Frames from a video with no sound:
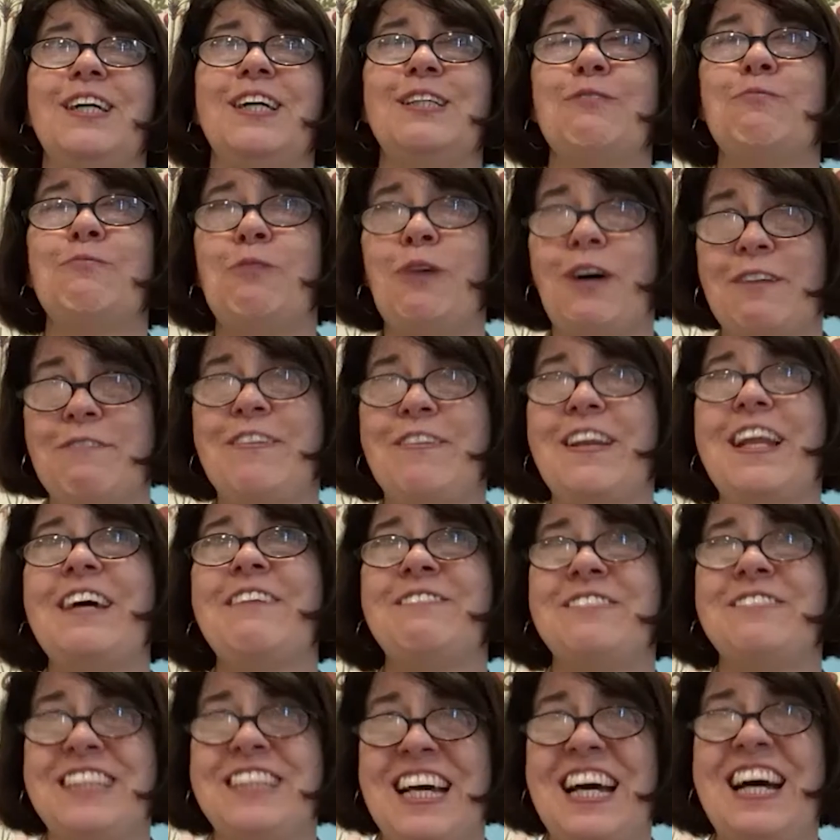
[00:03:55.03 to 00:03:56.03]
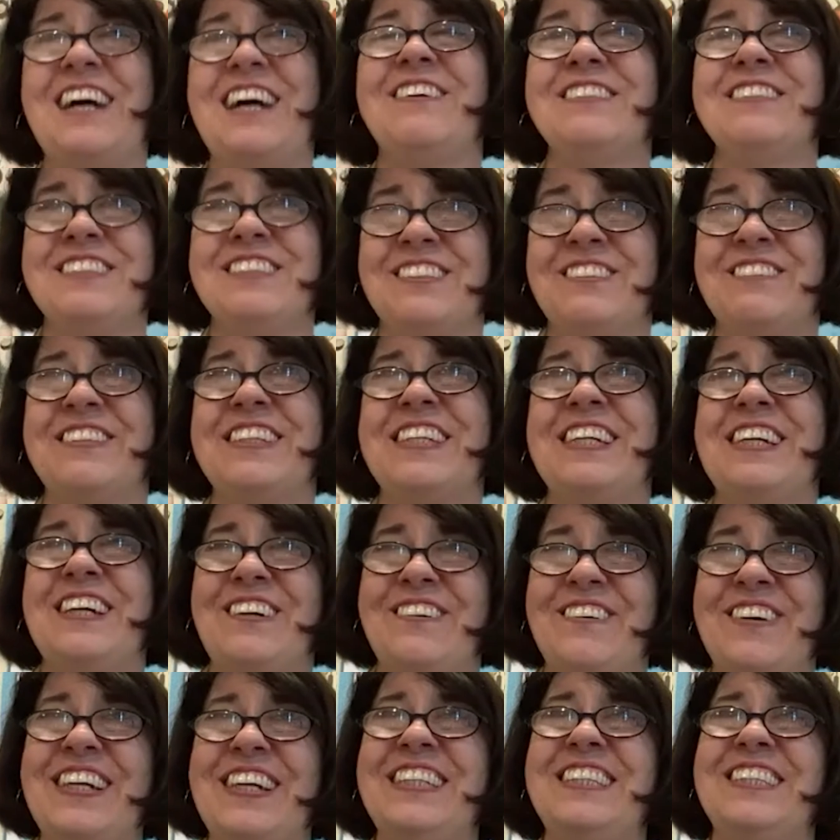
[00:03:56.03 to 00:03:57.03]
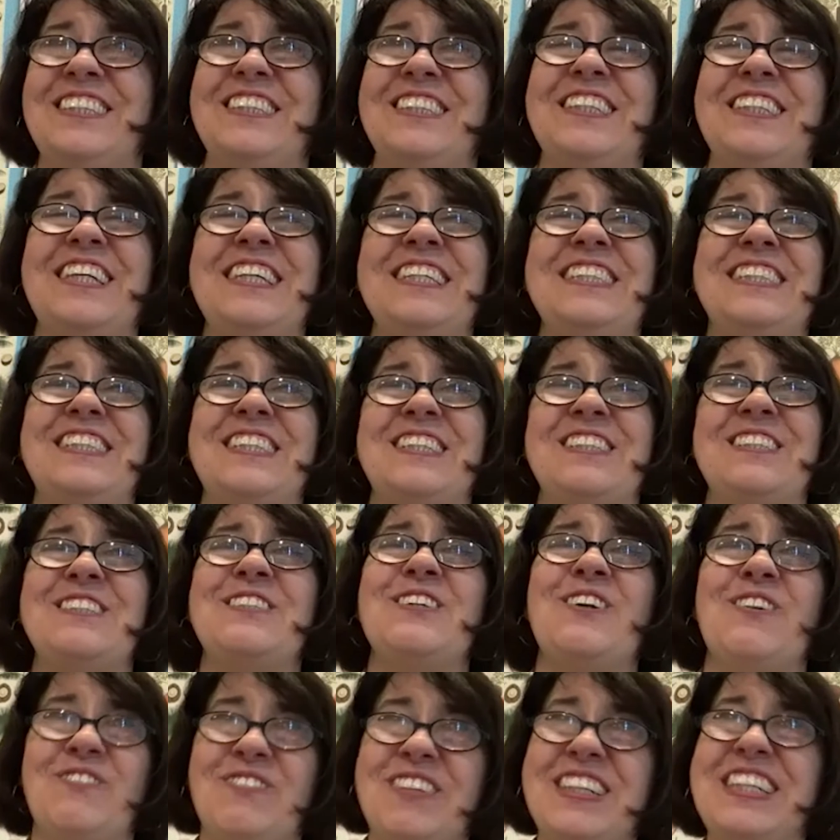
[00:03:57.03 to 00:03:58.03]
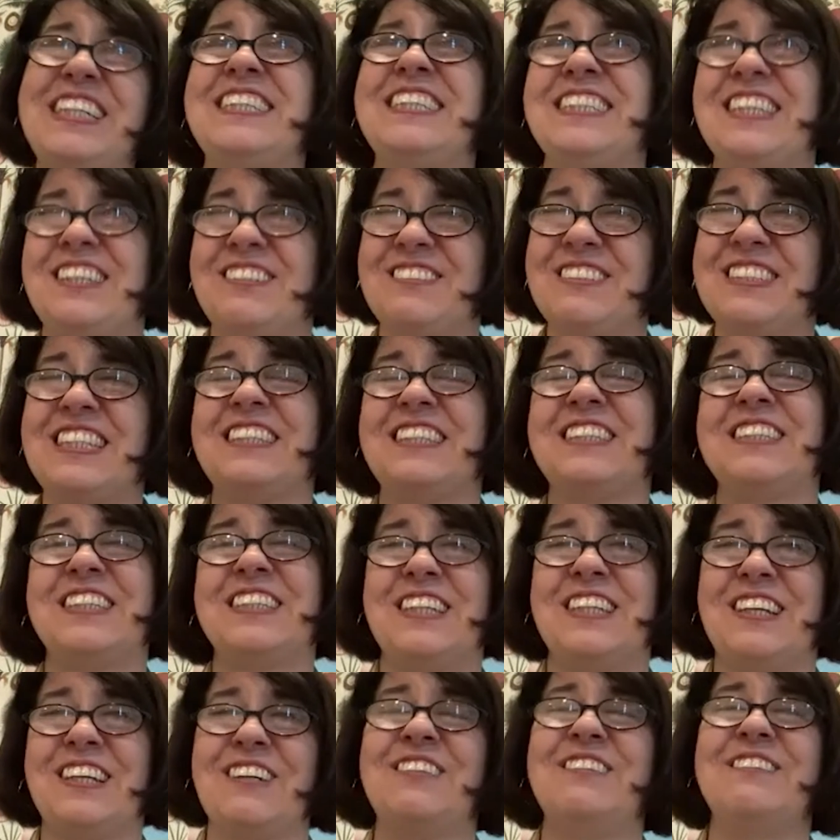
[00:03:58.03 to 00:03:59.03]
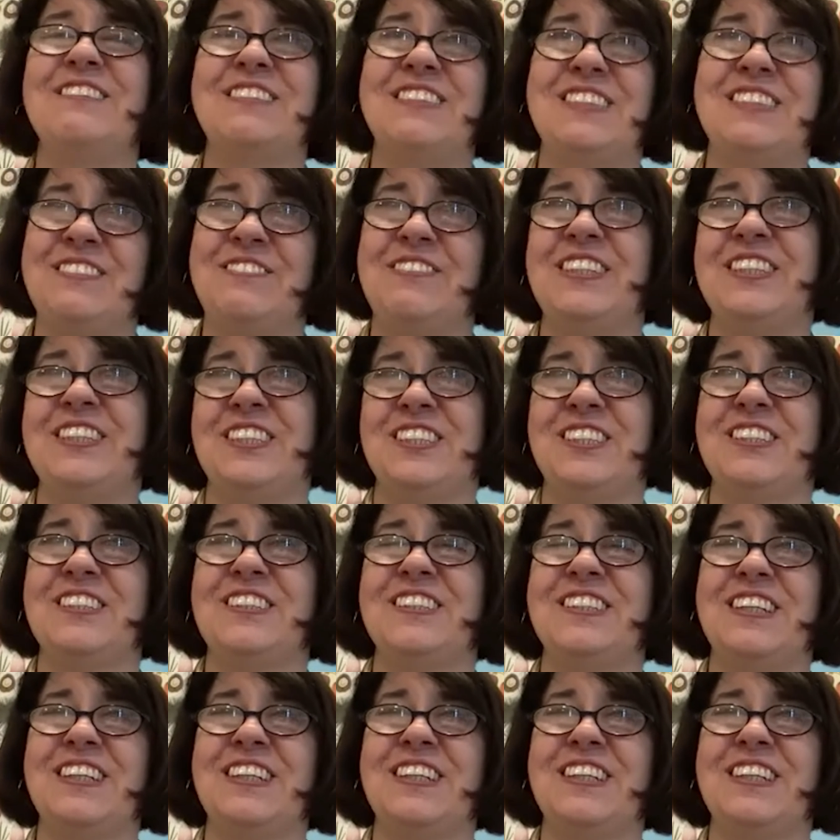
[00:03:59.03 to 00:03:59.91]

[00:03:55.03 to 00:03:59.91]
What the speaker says: And what I've left out of the equation is that not many cells undergo division.